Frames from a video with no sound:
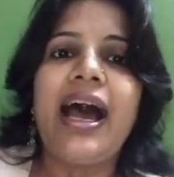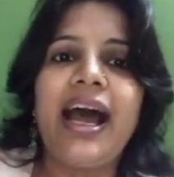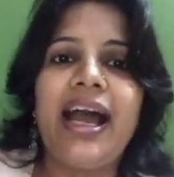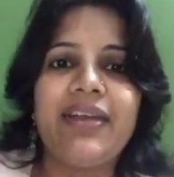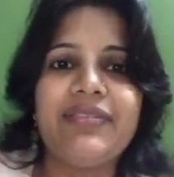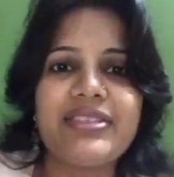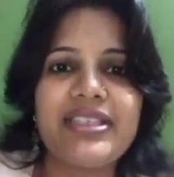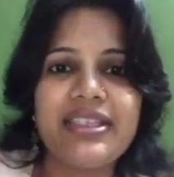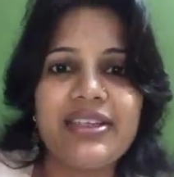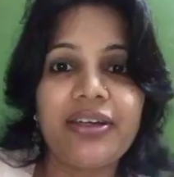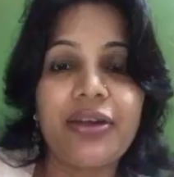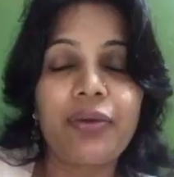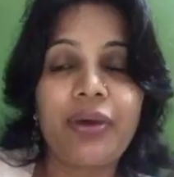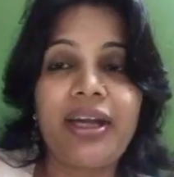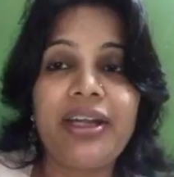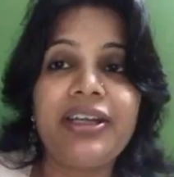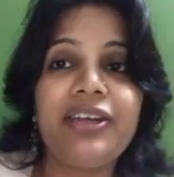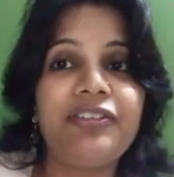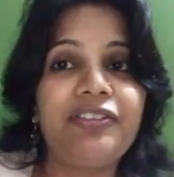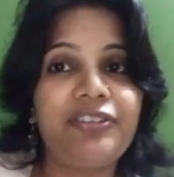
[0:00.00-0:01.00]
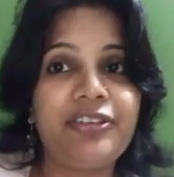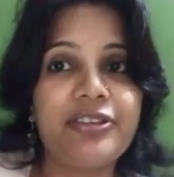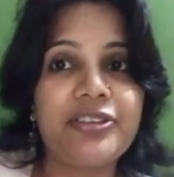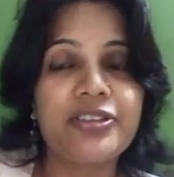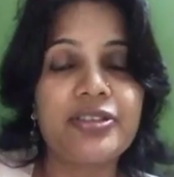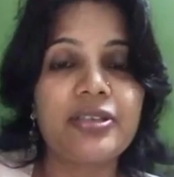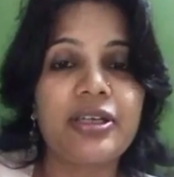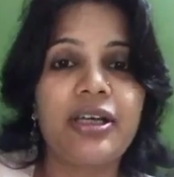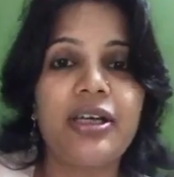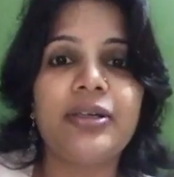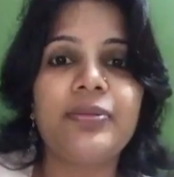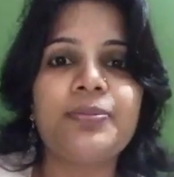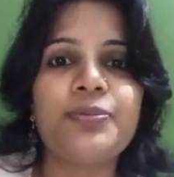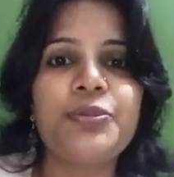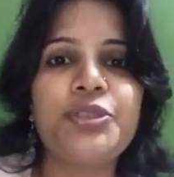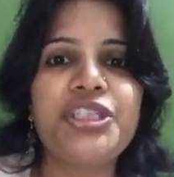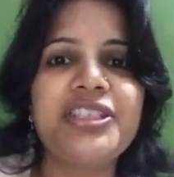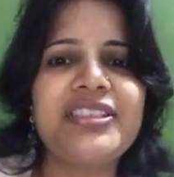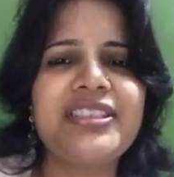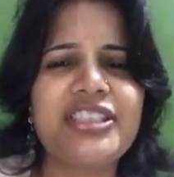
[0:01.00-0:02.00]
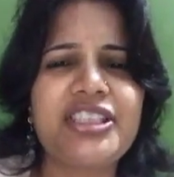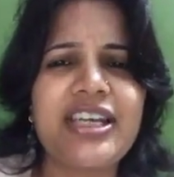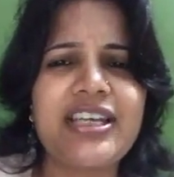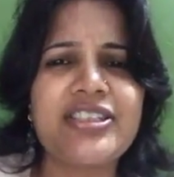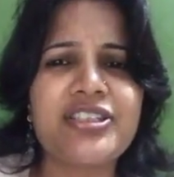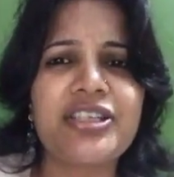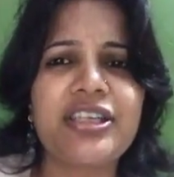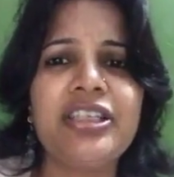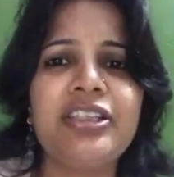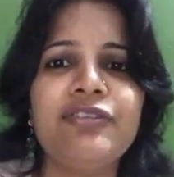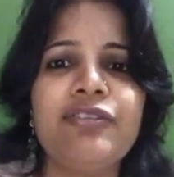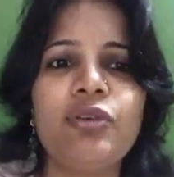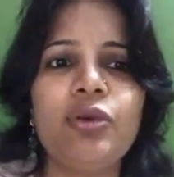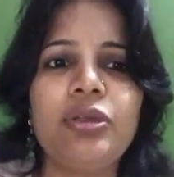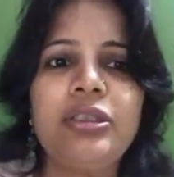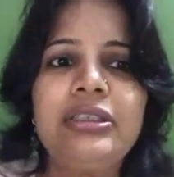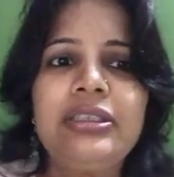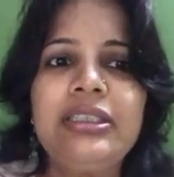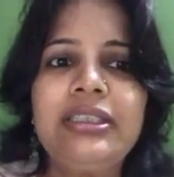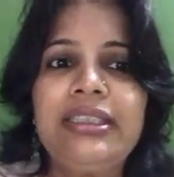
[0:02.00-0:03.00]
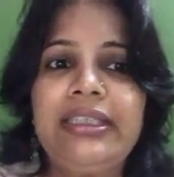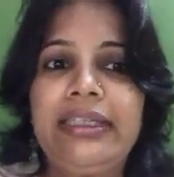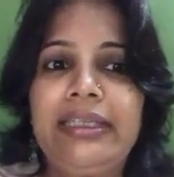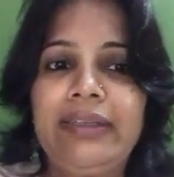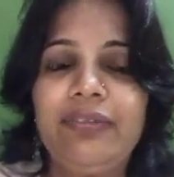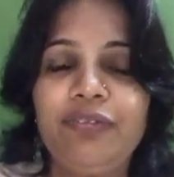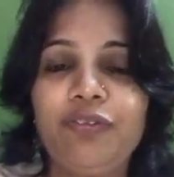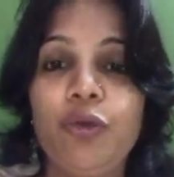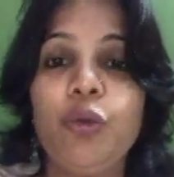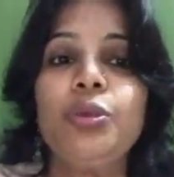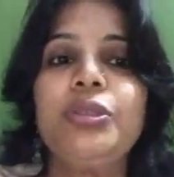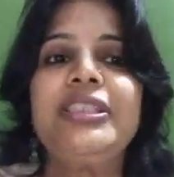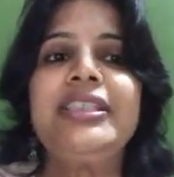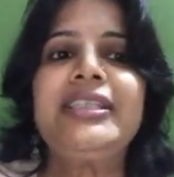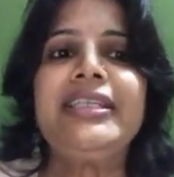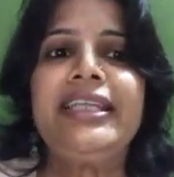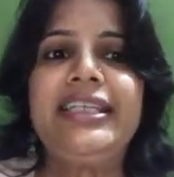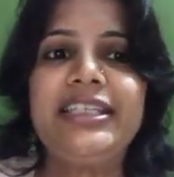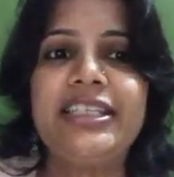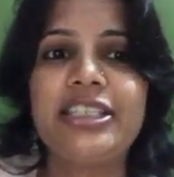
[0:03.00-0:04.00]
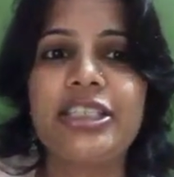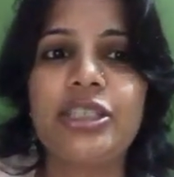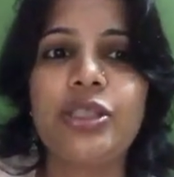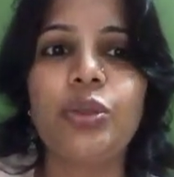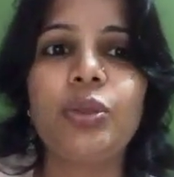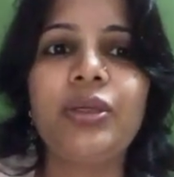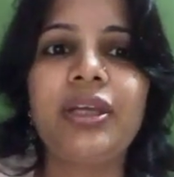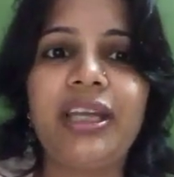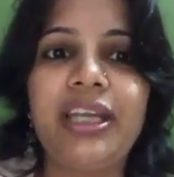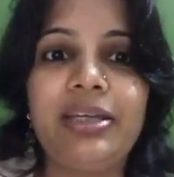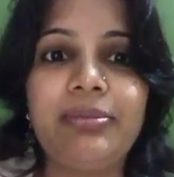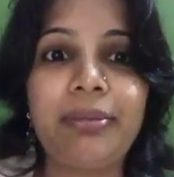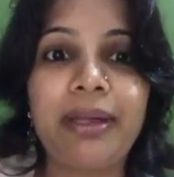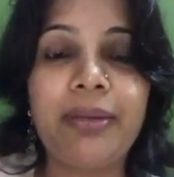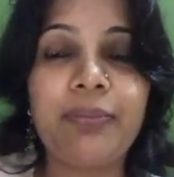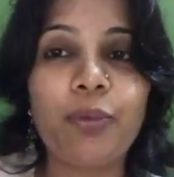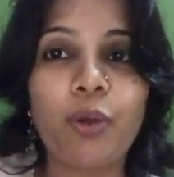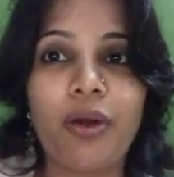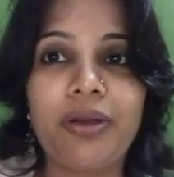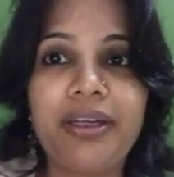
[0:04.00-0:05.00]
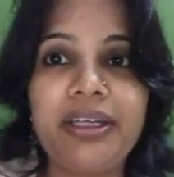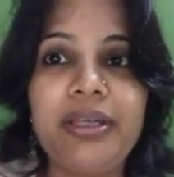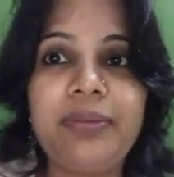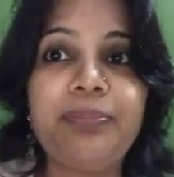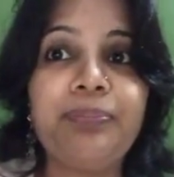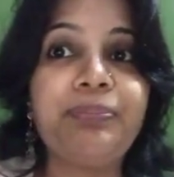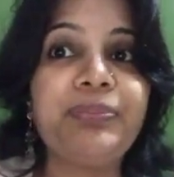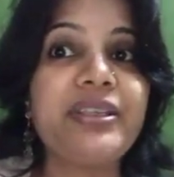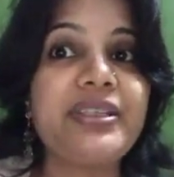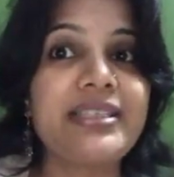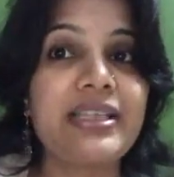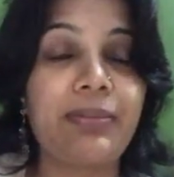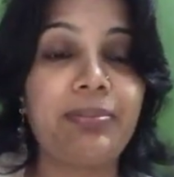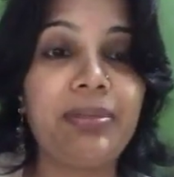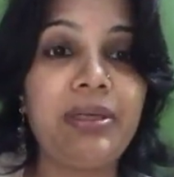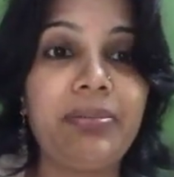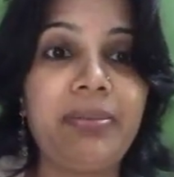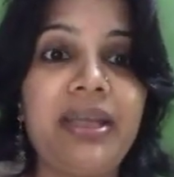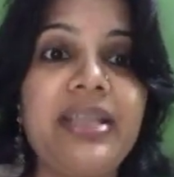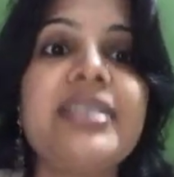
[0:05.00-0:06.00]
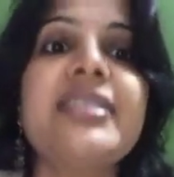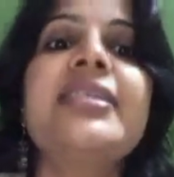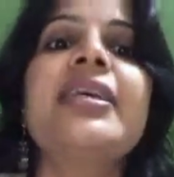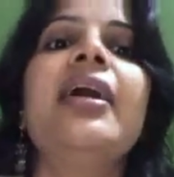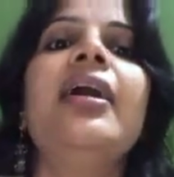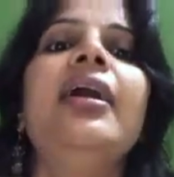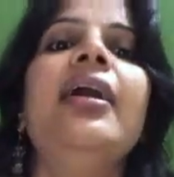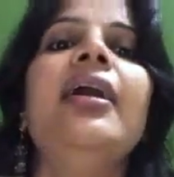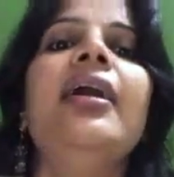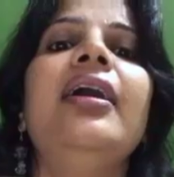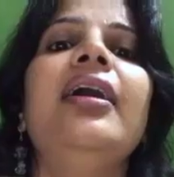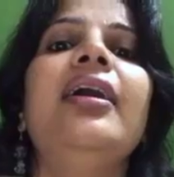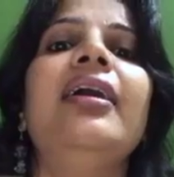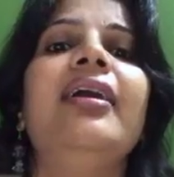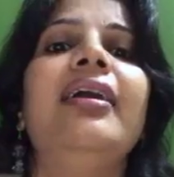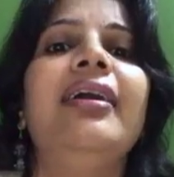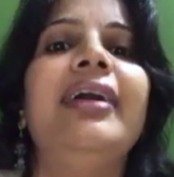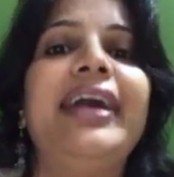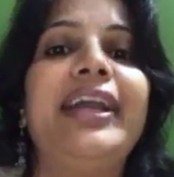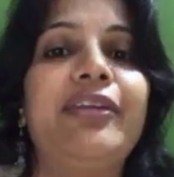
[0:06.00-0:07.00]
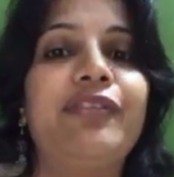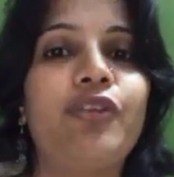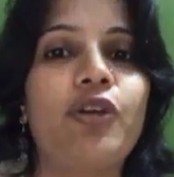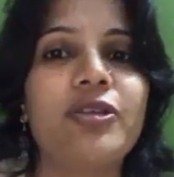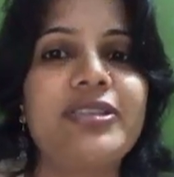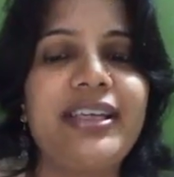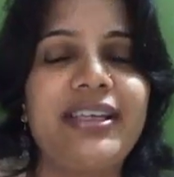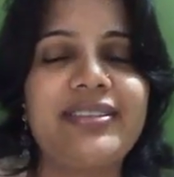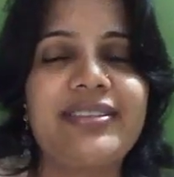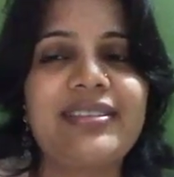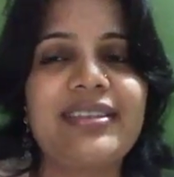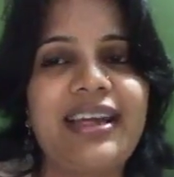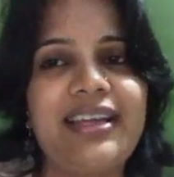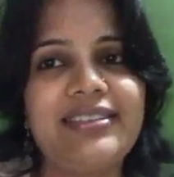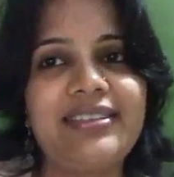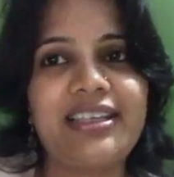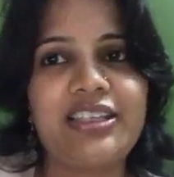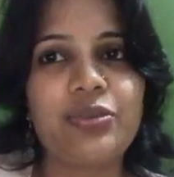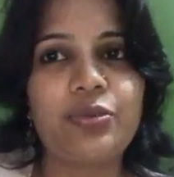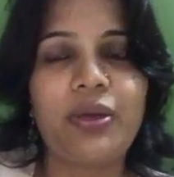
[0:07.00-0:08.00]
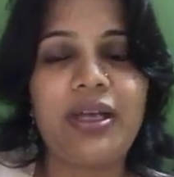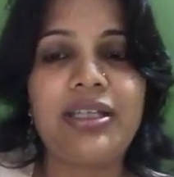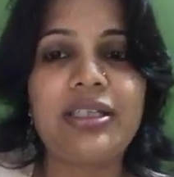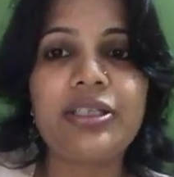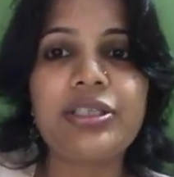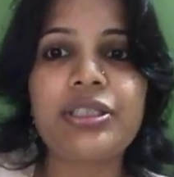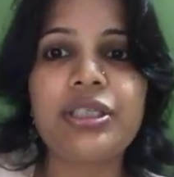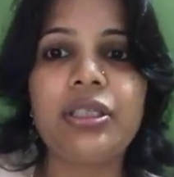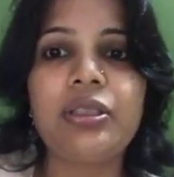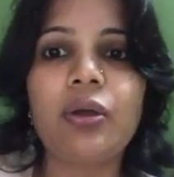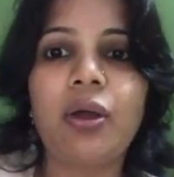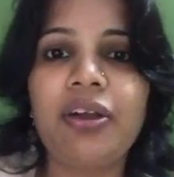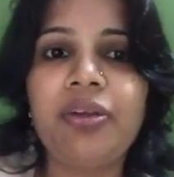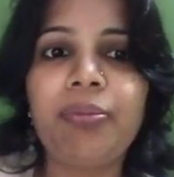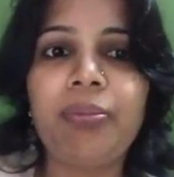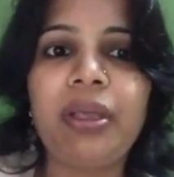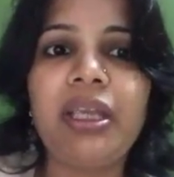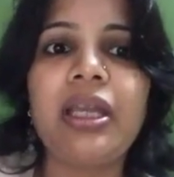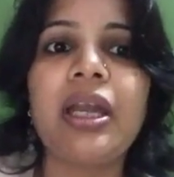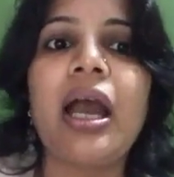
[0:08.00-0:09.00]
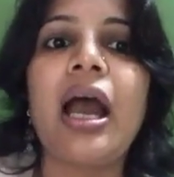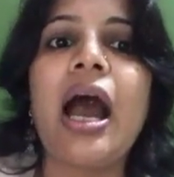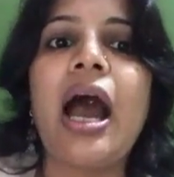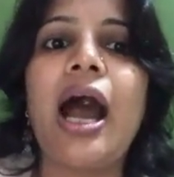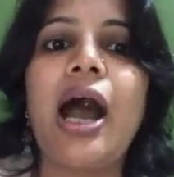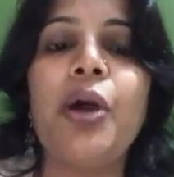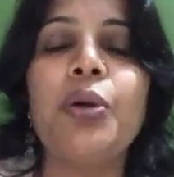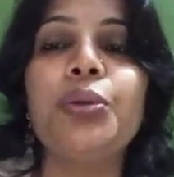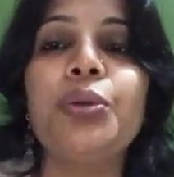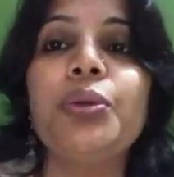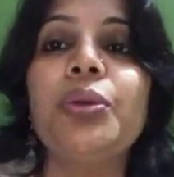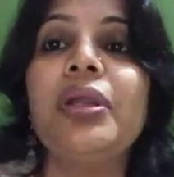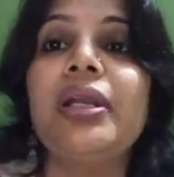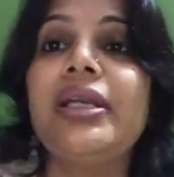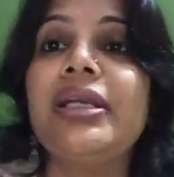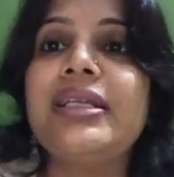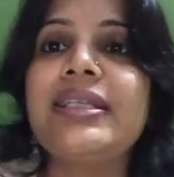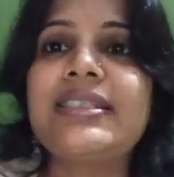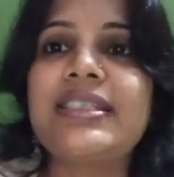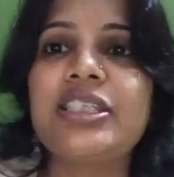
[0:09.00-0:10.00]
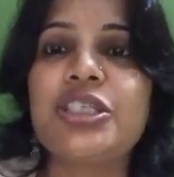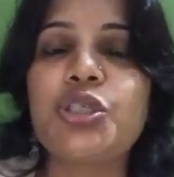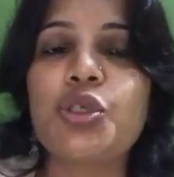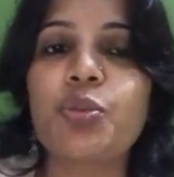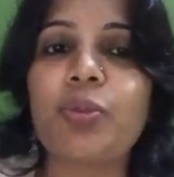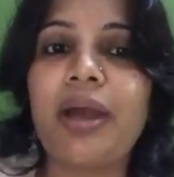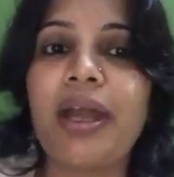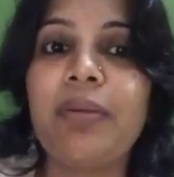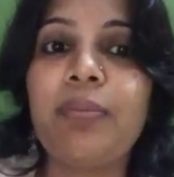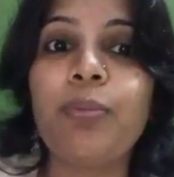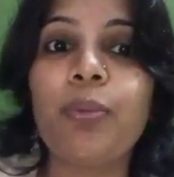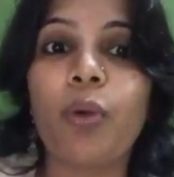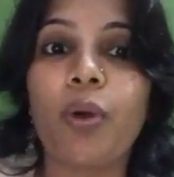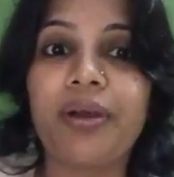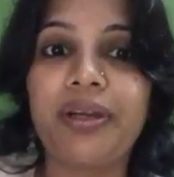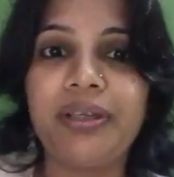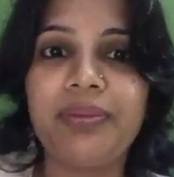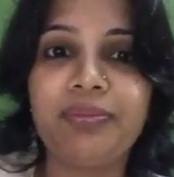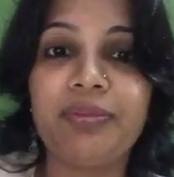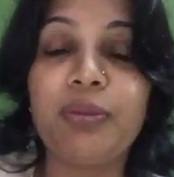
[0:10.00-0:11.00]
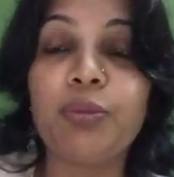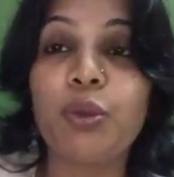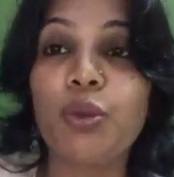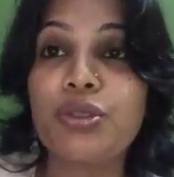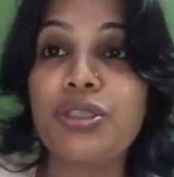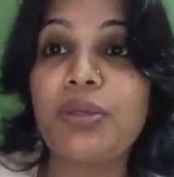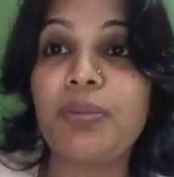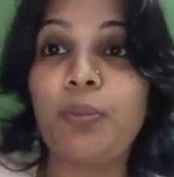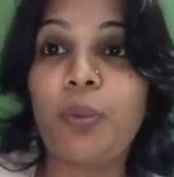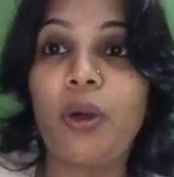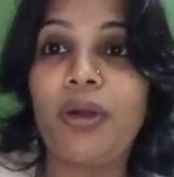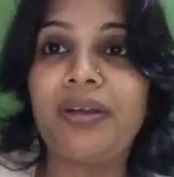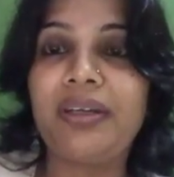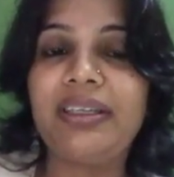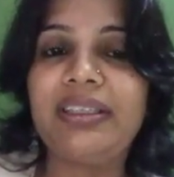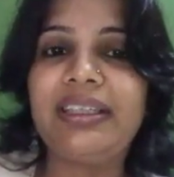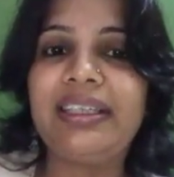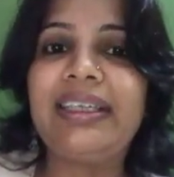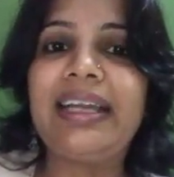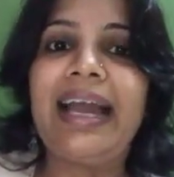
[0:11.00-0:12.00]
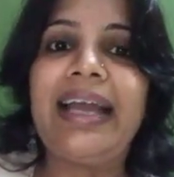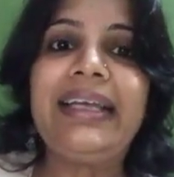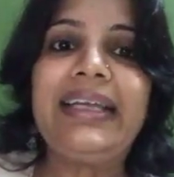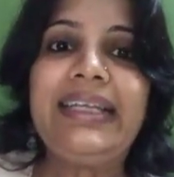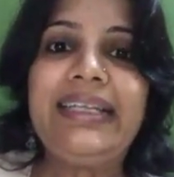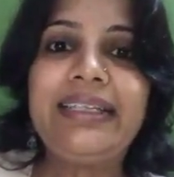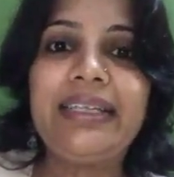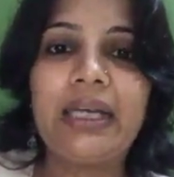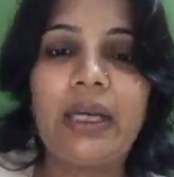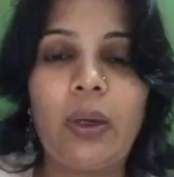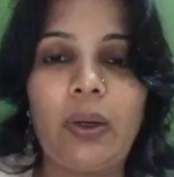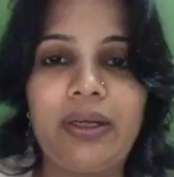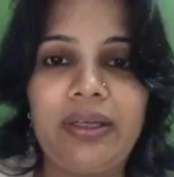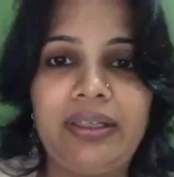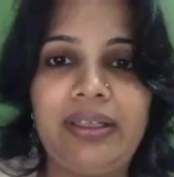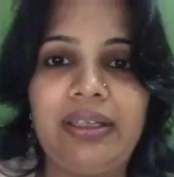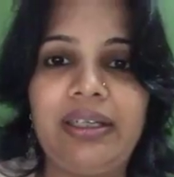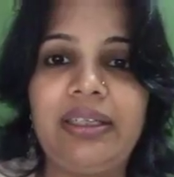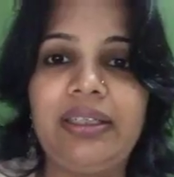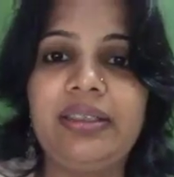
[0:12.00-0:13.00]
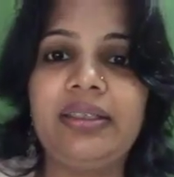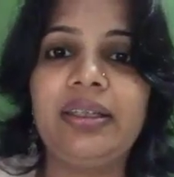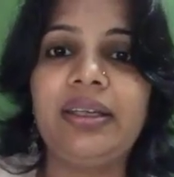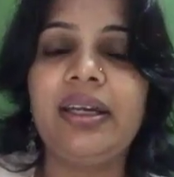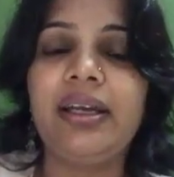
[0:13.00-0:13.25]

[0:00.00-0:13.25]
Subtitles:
I've seen a great difference. She suggested the foods needed to heal my body, the supplements, and of course exercise as well. She taught me how to listen to my body, the most important thing, and eat accordingly.